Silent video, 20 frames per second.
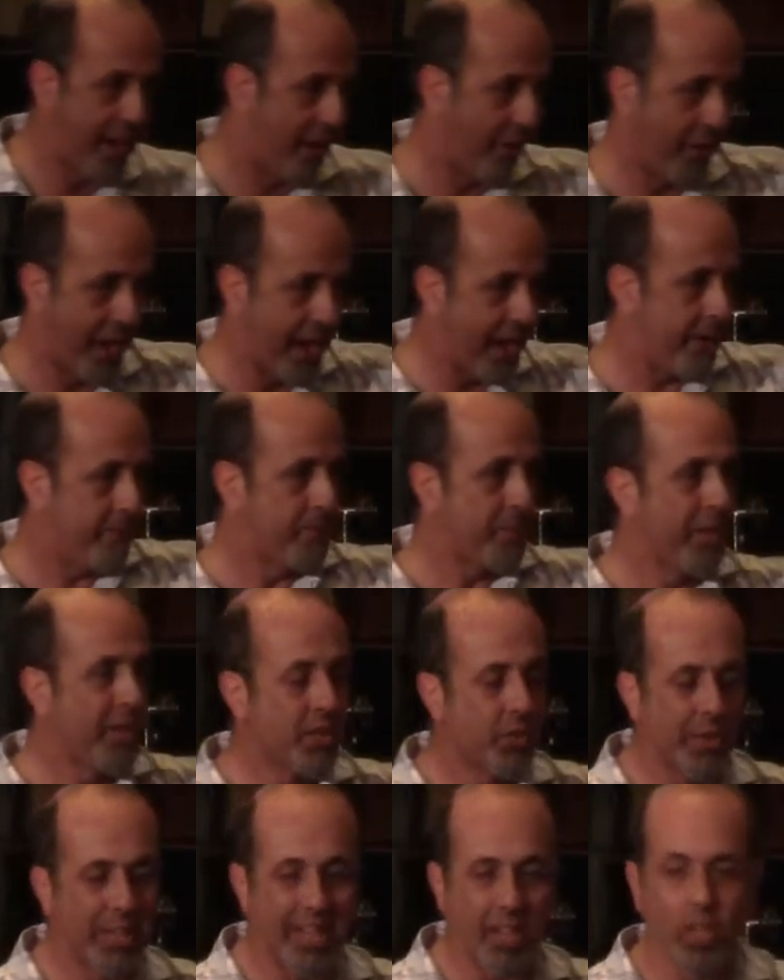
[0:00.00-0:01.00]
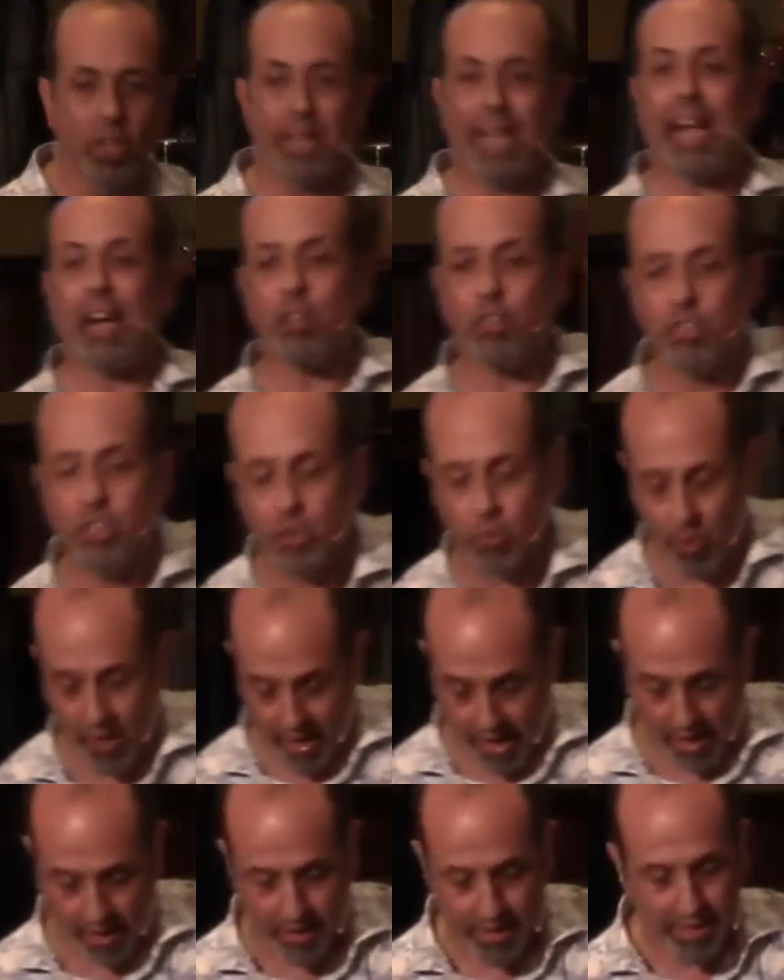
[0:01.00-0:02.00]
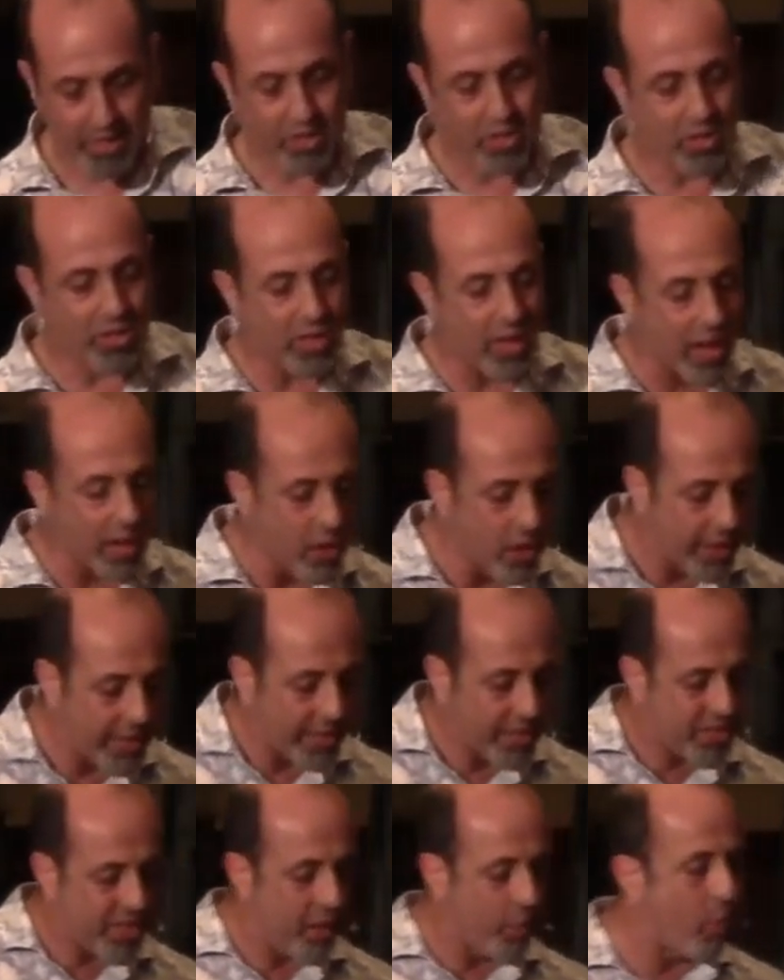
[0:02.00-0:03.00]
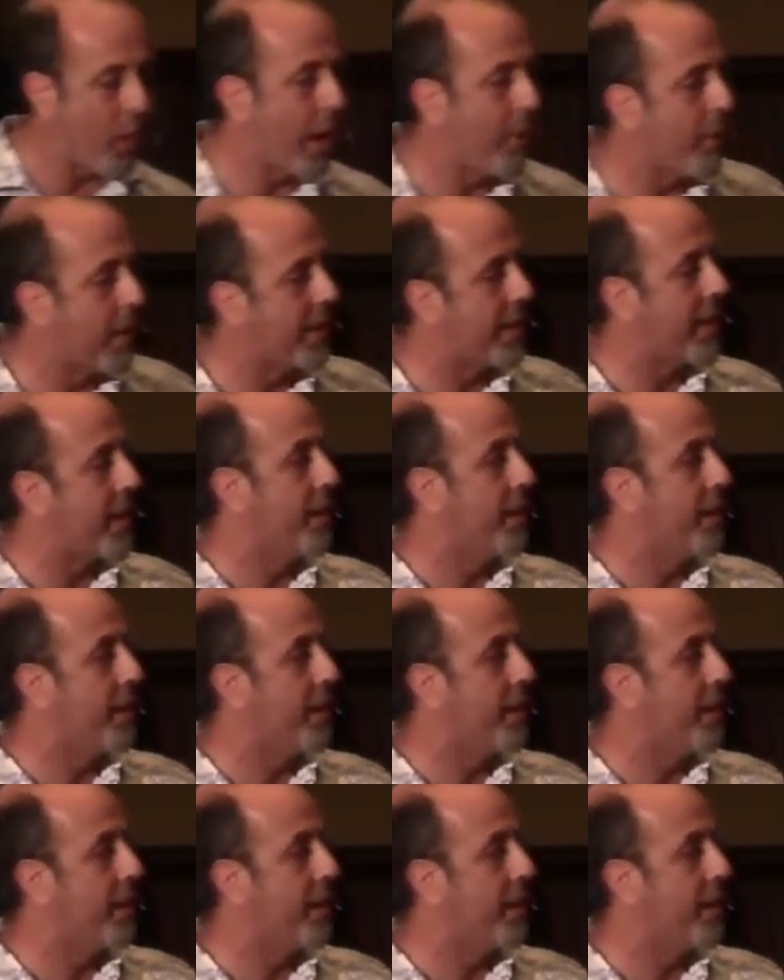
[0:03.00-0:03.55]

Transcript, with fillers: right? So we got to look elsewhere. So it's not looking yourself. What, well, now,